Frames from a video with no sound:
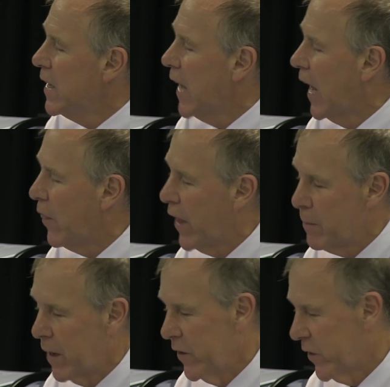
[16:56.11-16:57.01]
and they
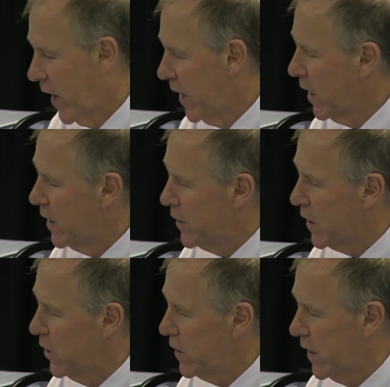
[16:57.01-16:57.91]
maintain liver
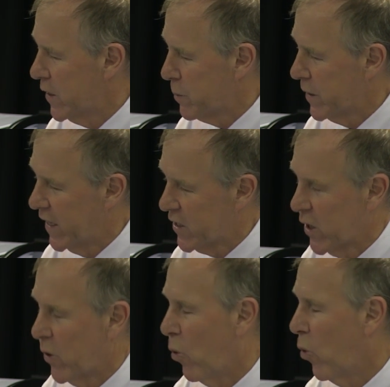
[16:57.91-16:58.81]
glucose
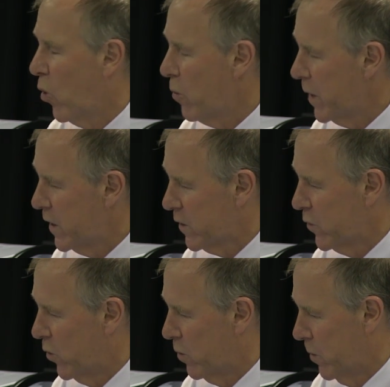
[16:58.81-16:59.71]
production almost
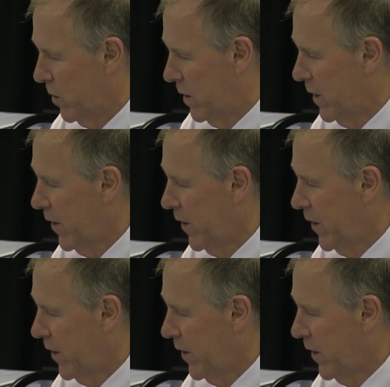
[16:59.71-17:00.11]
normal.